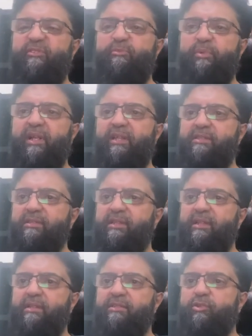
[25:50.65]
of praise
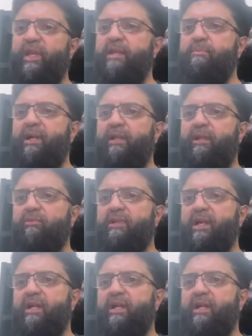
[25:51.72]
to Him alone.